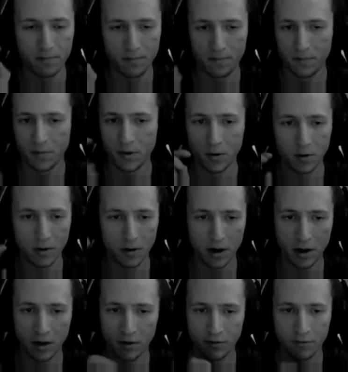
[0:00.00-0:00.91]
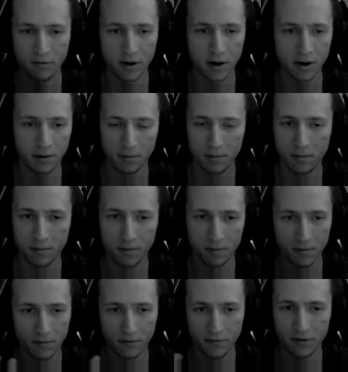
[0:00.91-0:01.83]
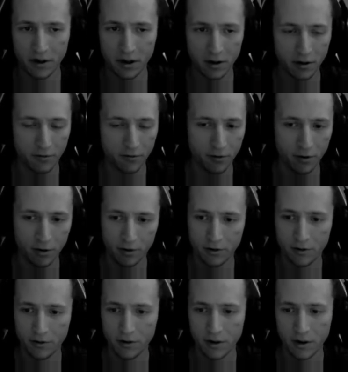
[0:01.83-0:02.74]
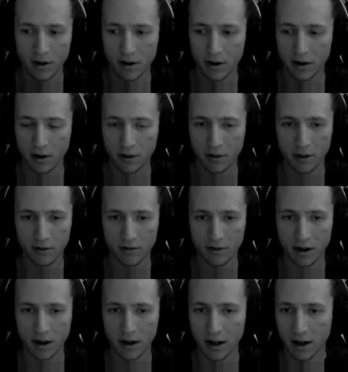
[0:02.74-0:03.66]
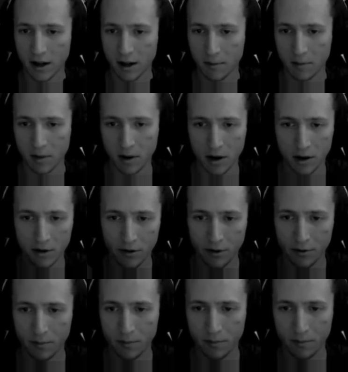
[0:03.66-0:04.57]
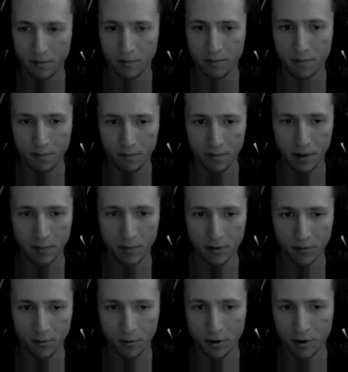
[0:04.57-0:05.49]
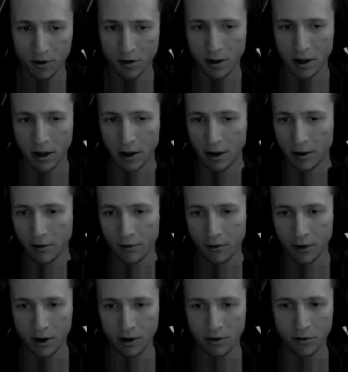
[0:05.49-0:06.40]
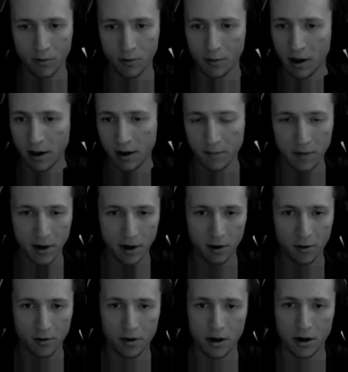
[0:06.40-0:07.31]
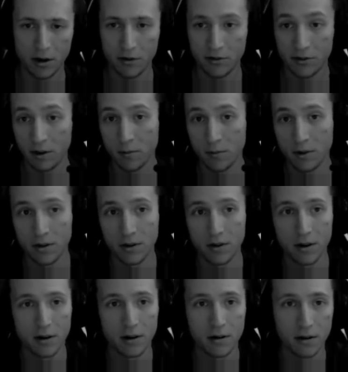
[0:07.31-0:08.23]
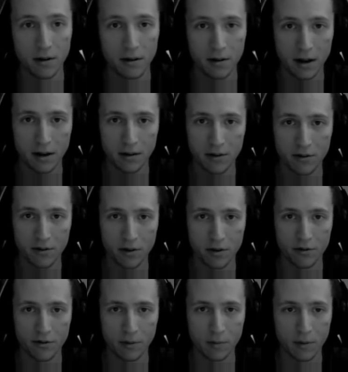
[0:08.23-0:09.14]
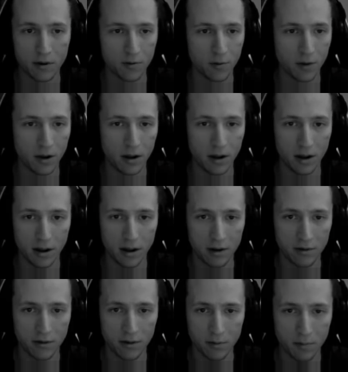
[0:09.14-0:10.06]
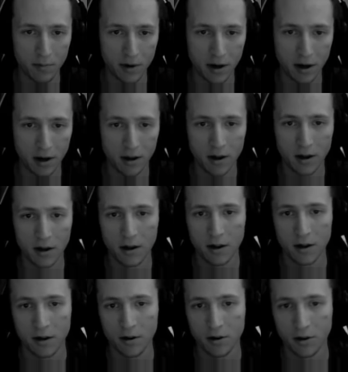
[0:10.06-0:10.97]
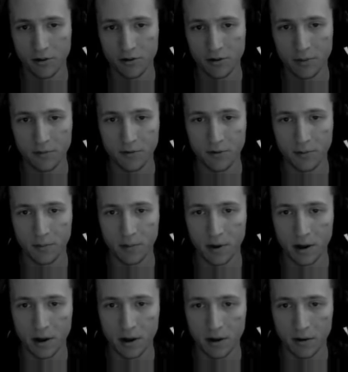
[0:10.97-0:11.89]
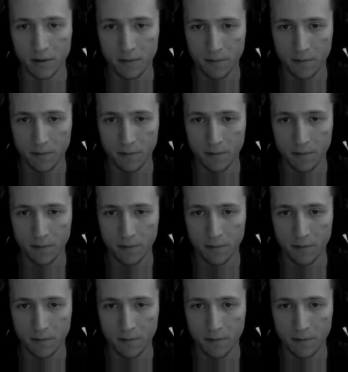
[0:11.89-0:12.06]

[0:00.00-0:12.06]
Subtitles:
go around, find different things that I like about other people's work and try to make it my own. Same with like this concept as well. Like, it's not my concept from the